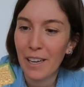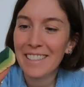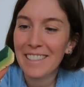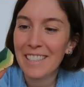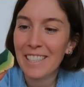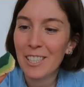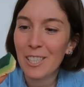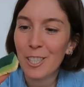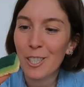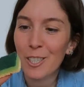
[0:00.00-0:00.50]
a
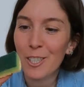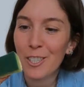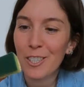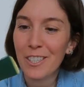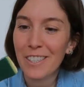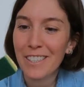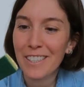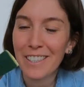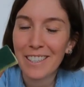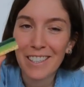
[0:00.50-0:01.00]

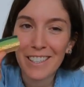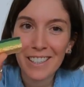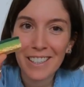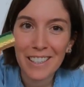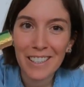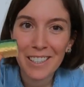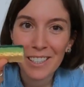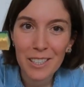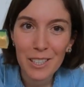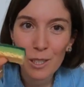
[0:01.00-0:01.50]
dish
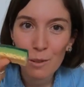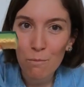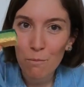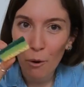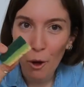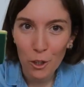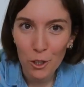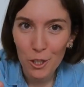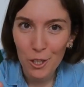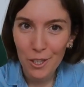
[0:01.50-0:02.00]

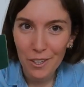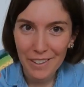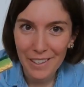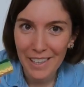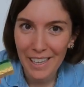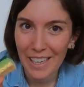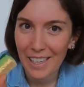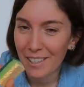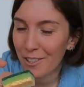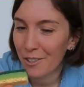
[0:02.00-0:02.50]
sponge
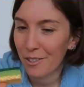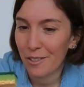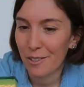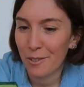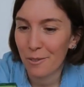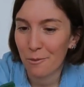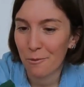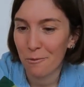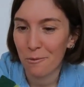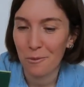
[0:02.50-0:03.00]
thing,
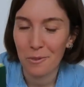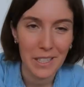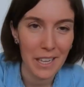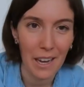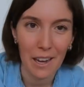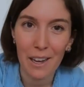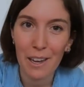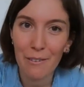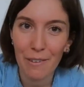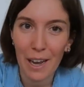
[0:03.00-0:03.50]
just to
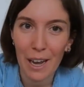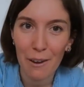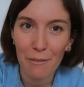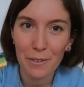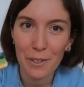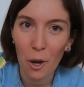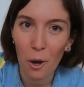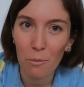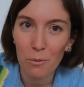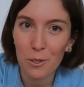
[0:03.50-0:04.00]
if I have
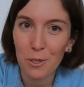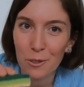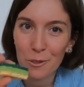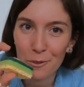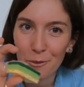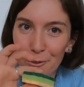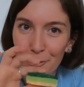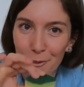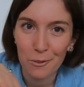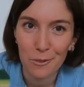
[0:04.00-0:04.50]
the option
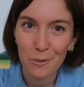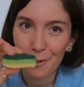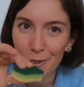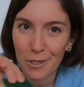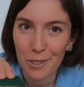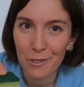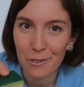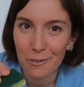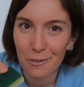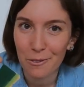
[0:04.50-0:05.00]
to
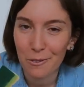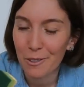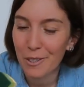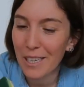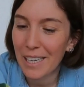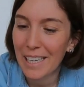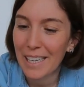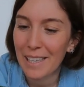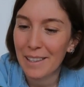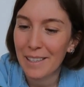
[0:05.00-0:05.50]

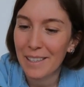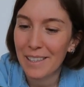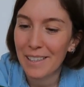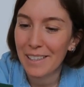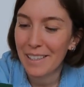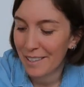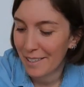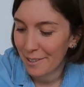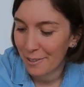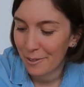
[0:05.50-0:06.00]
clean
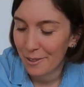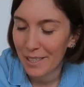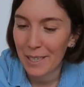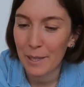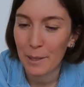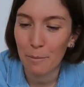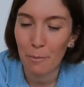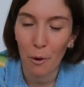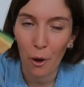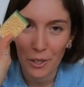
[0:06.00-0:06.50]

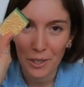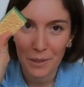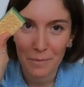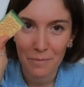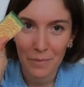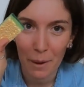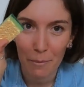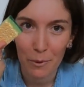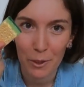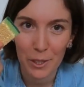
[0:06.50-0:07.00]
the pot,
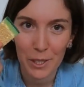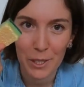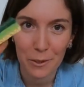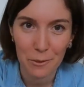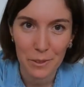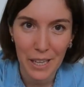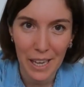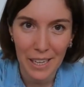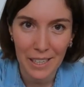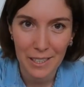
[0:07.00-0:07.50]
I'm going to
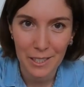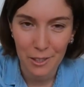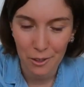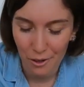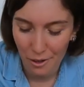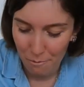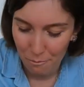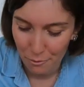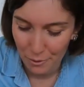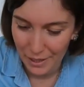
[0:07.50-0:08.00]
do that. So
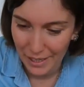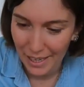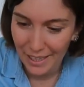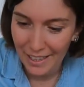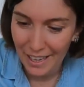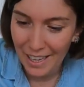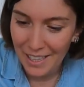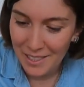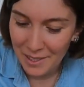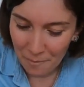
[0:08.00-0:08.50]
I'm bringing
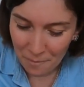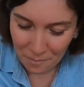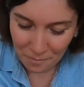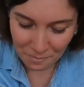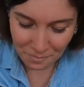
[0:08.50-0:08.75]
that,